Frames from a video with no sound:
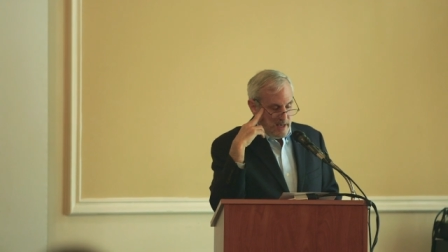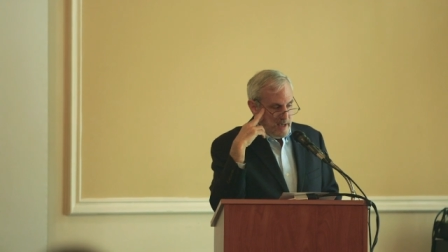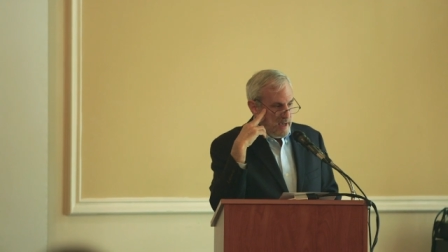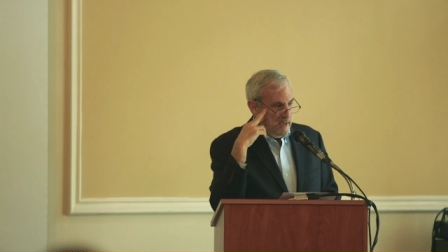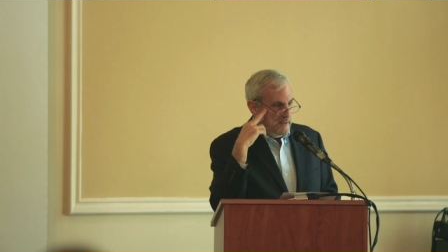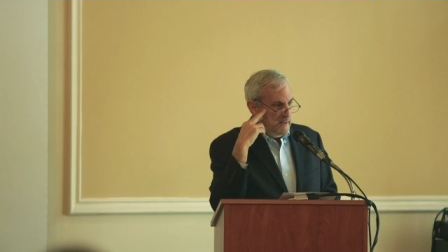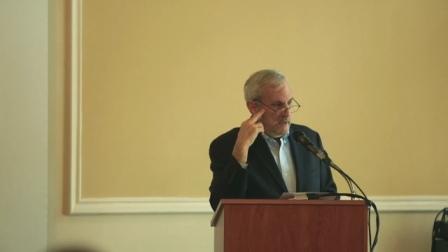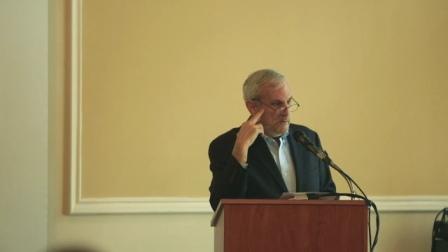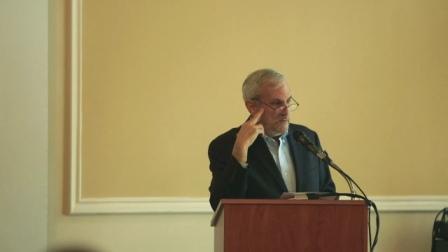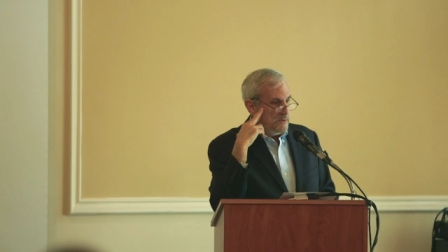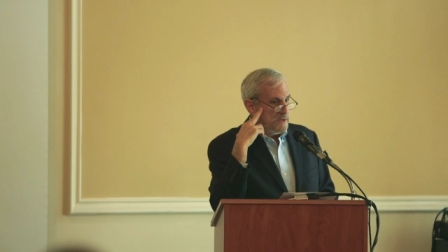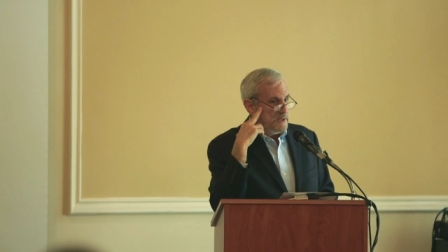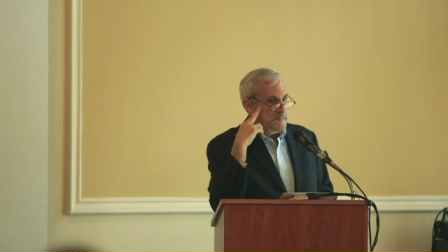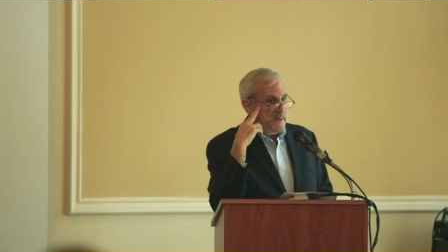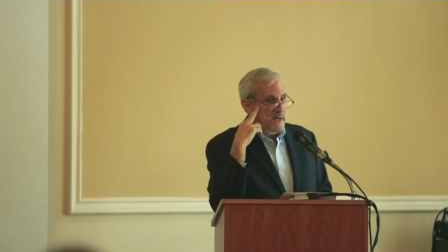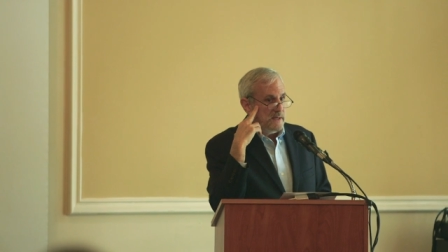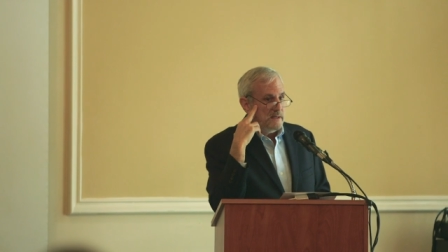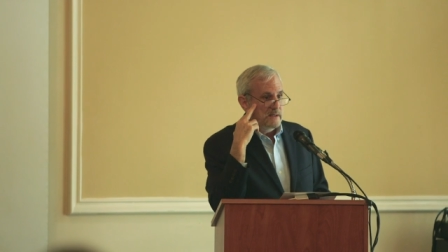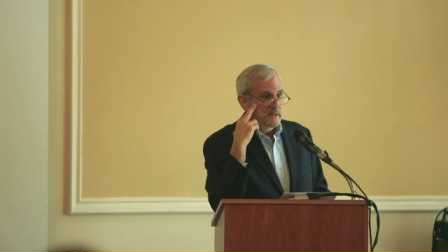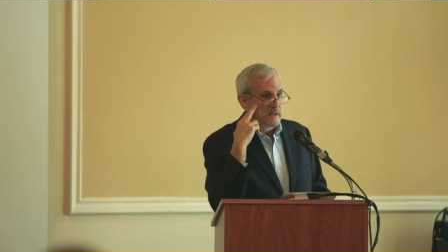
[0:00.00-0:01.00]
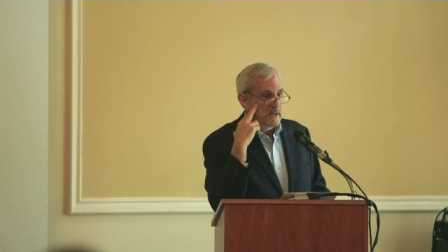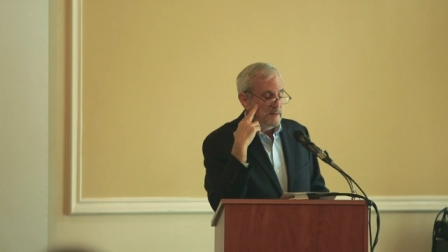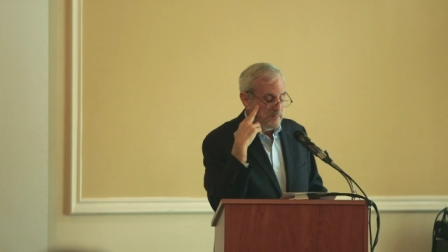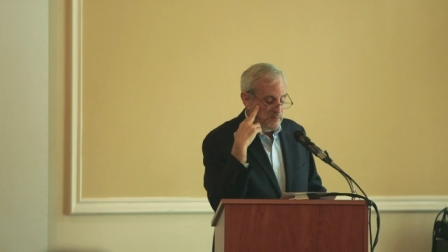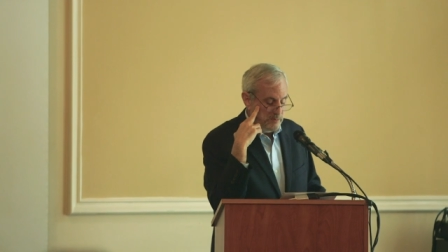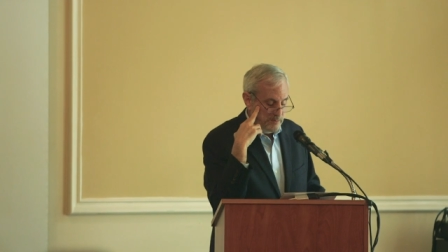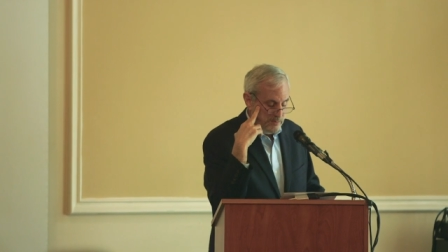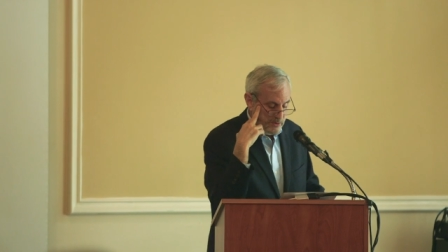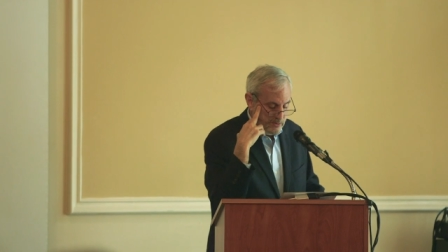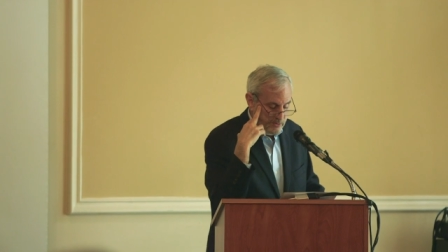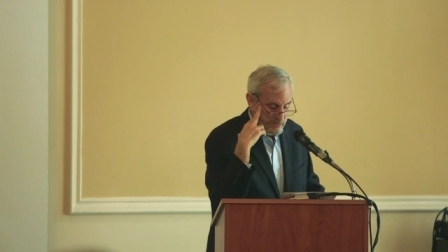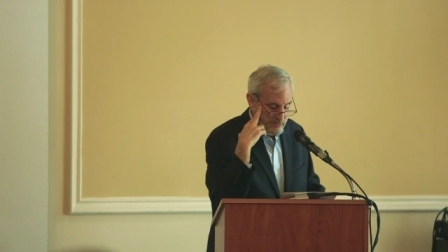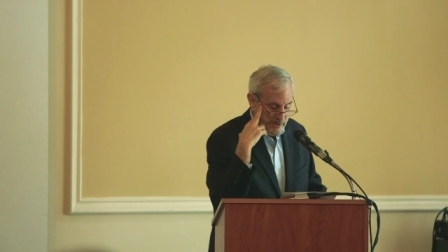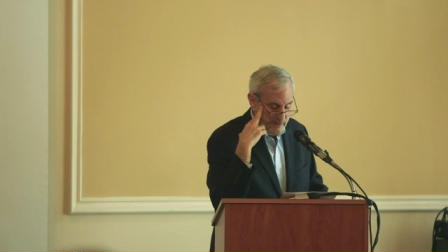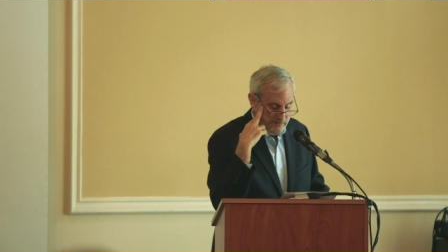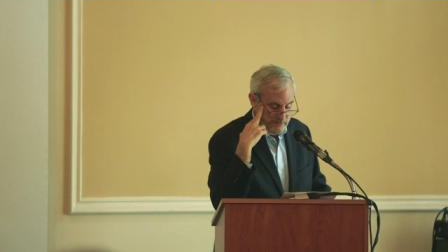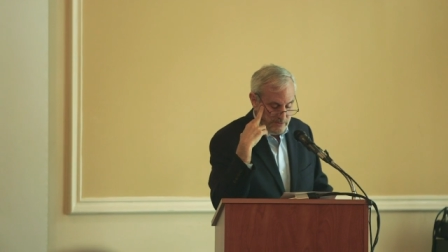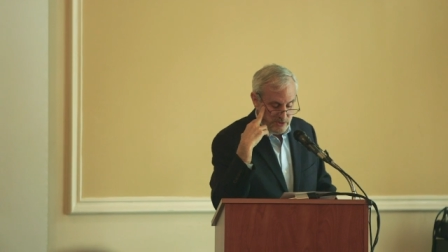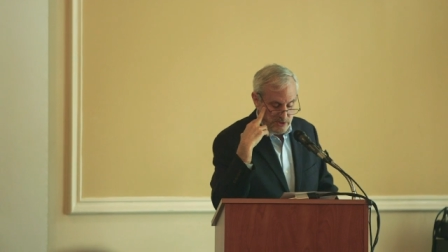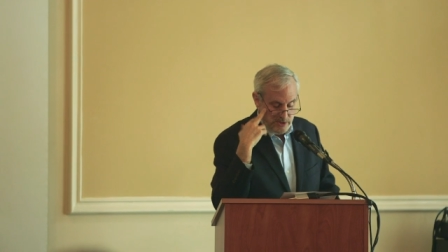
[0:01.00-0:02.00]
and they respect and they promote
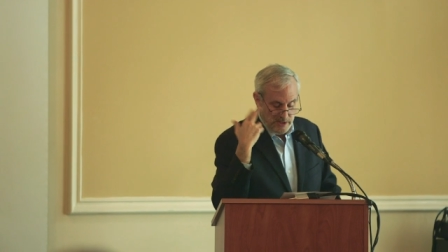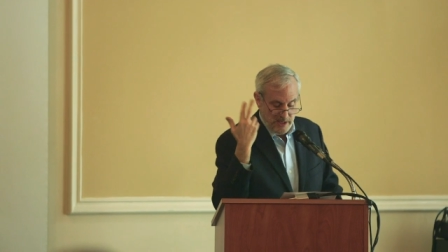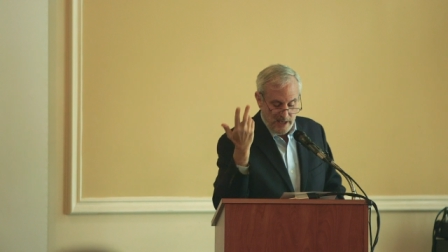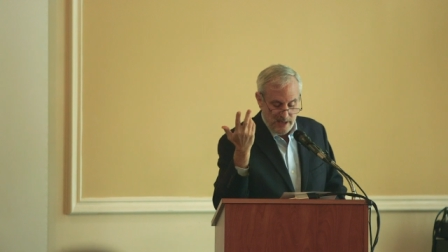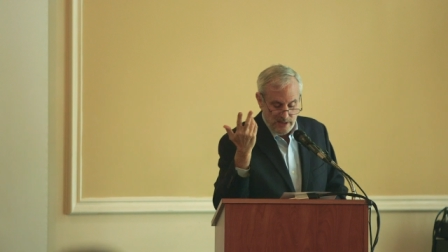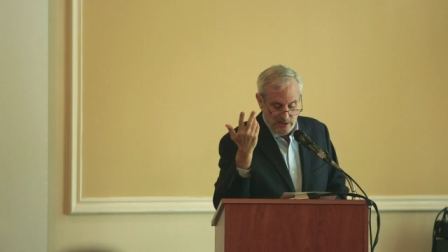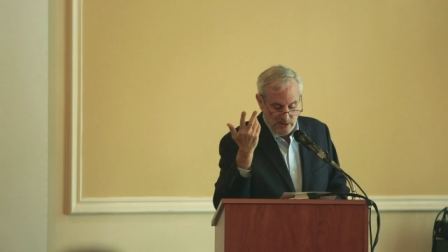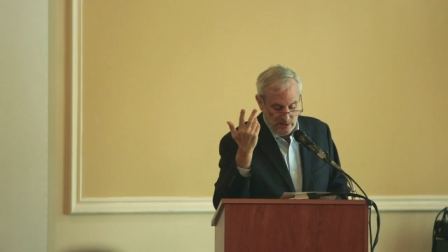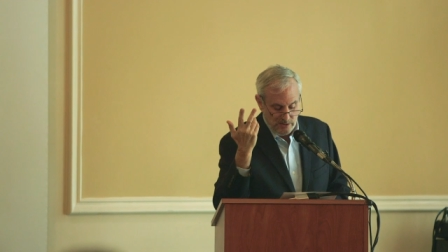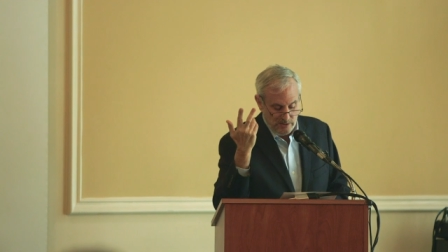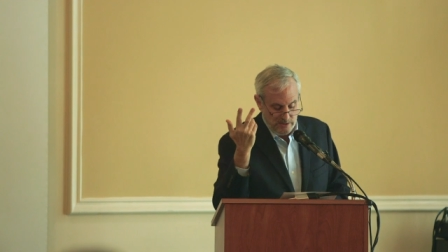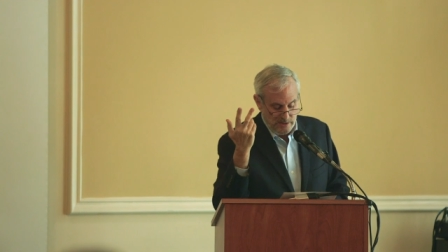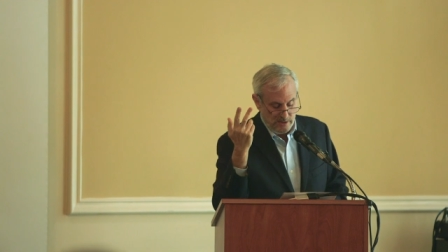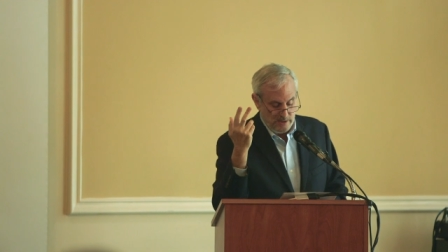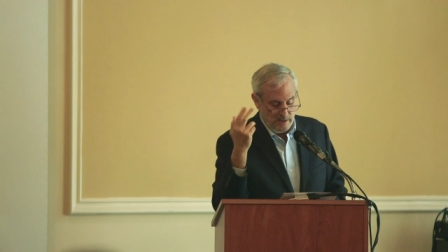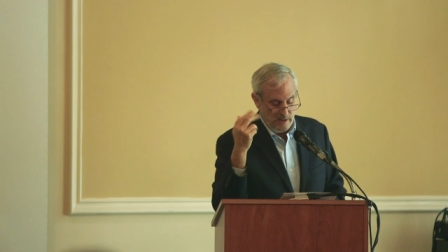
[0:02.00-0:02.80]
refugee agency.